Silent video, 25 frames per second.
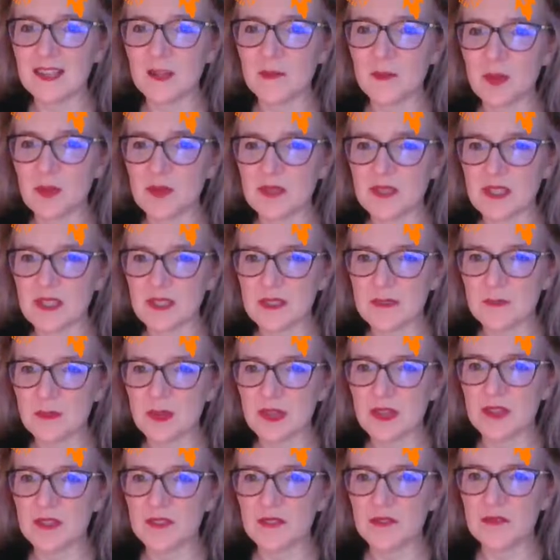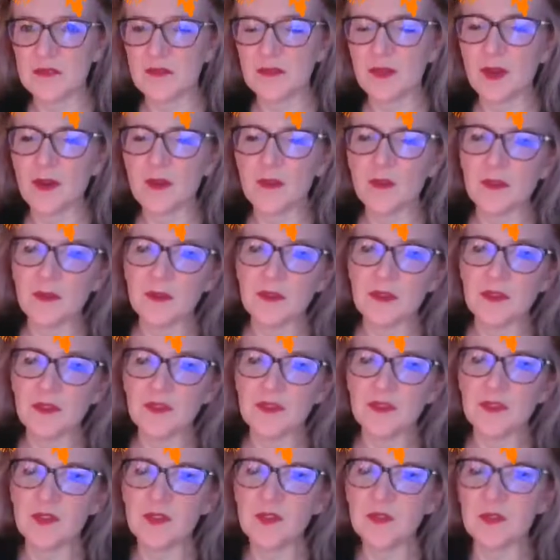I posted my, oh, your
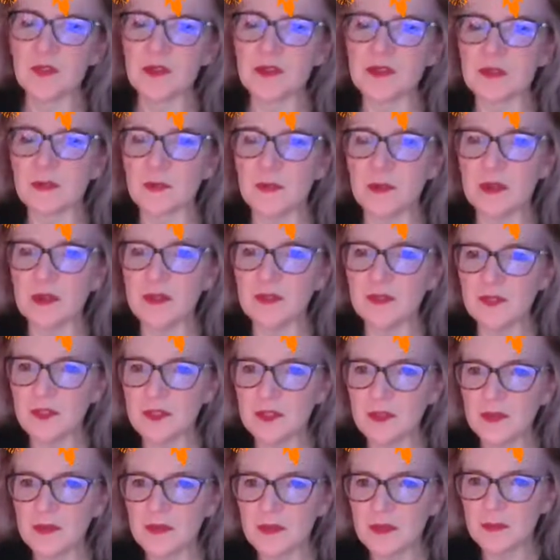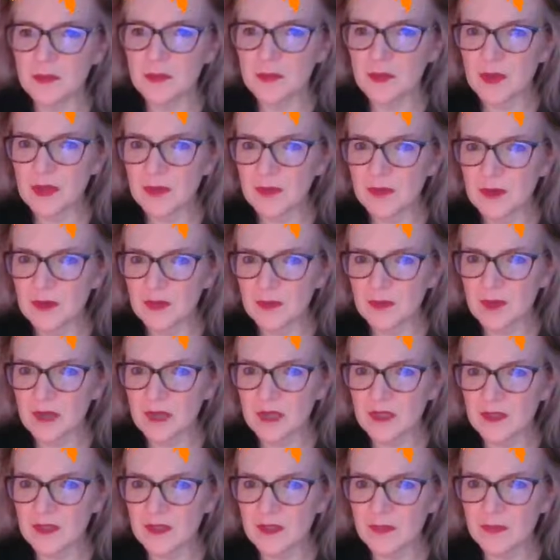few words above. You, wait, wait,
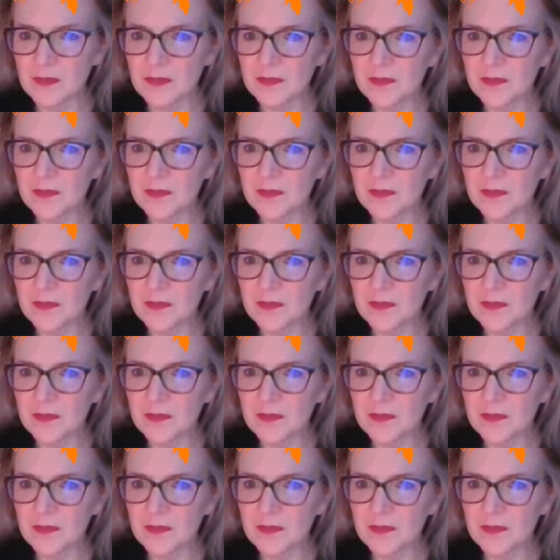wait.